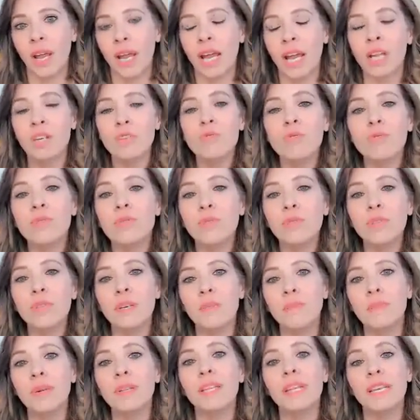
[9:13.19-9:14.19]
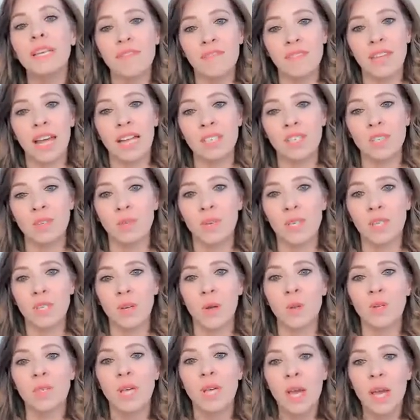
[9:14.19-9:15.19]
And I truly believe that's the
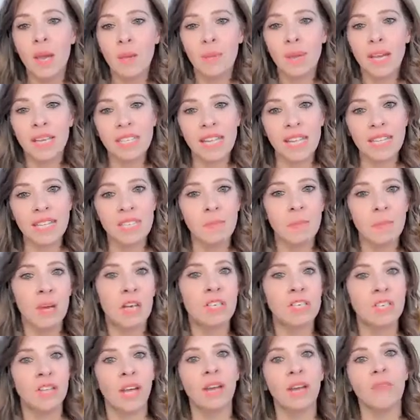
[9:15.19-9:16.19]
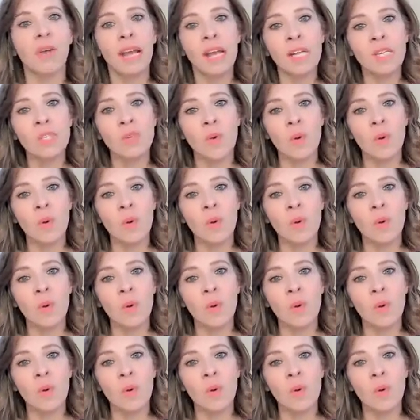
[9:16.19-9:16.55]
results, because that's the punchline, right?